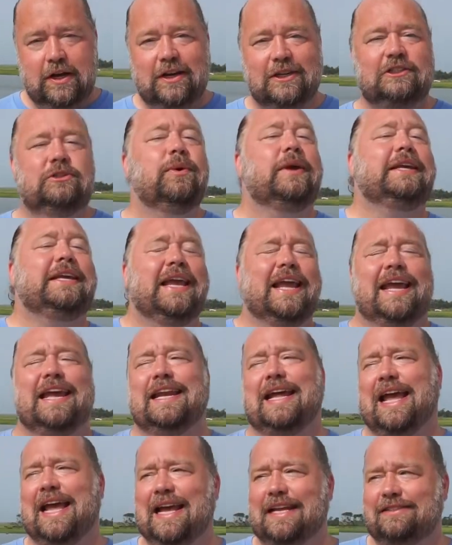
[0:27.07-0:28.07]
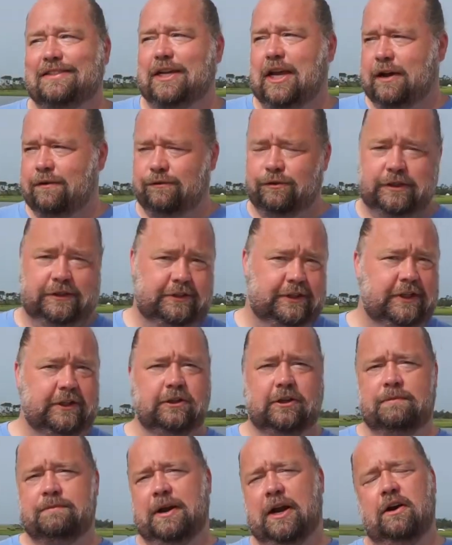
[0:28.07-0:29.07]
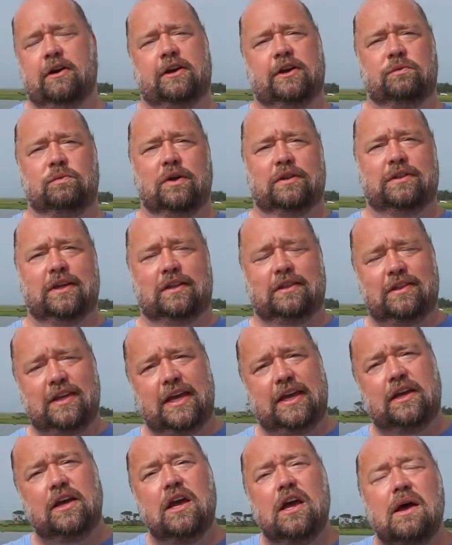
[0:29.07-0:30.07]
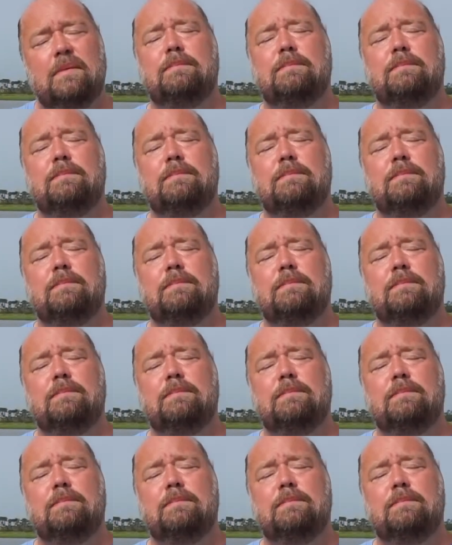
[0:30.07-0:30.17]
So I can't ask every single American what they think,